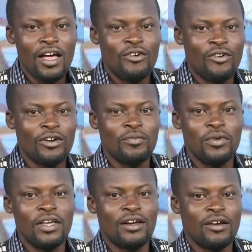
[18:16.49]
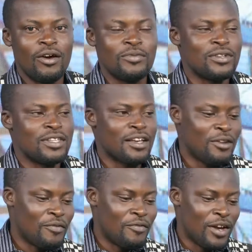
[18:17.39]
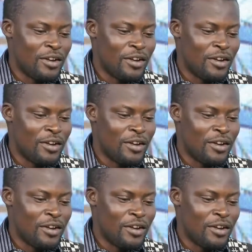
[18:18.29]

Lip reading: Rugby Club. So thank you very